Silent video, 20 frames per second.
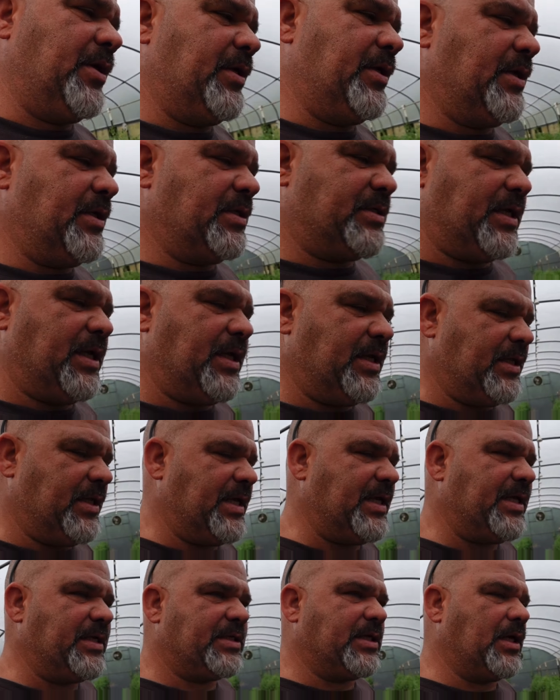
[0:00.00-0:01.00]
onions in
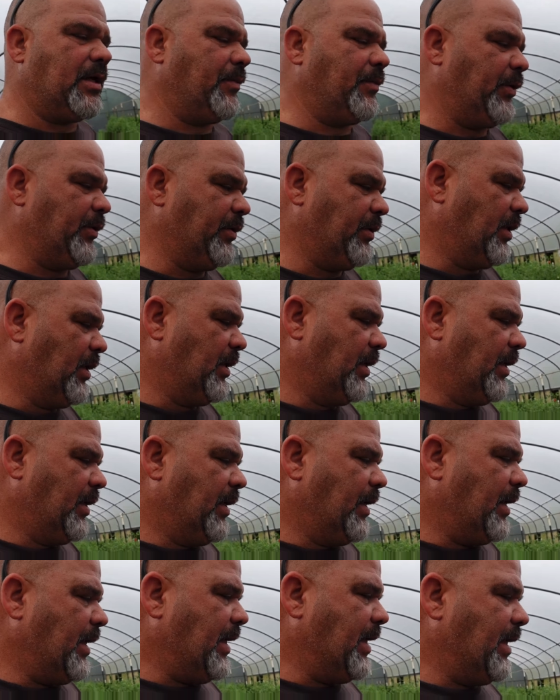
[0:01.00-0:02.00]
the summer.
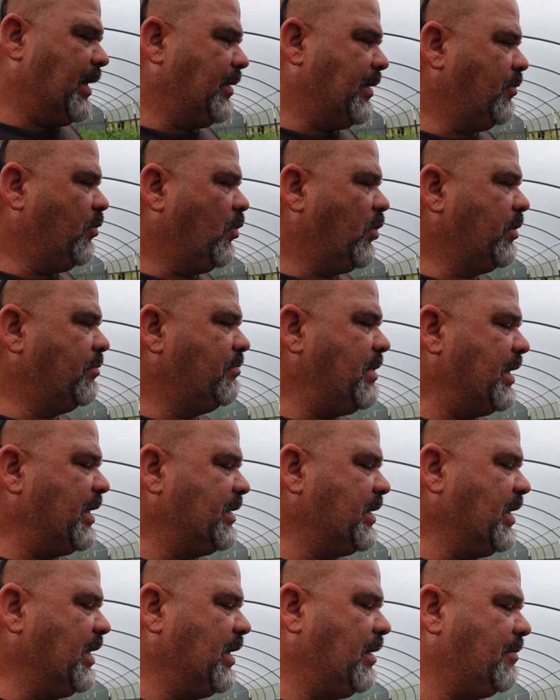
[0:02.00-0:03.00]
And one big
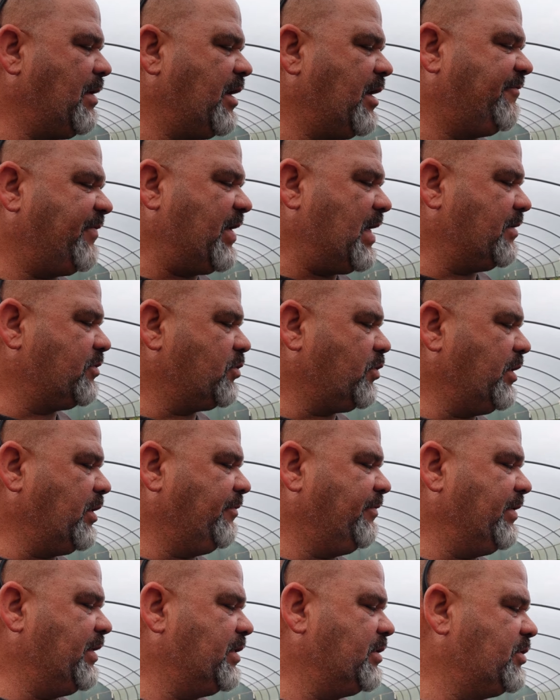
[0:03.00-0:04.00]
thing about the five
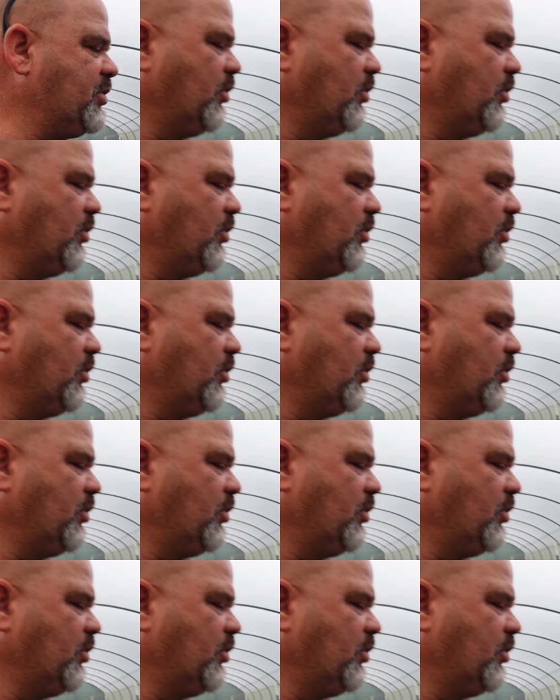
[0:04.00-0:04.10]
twelve is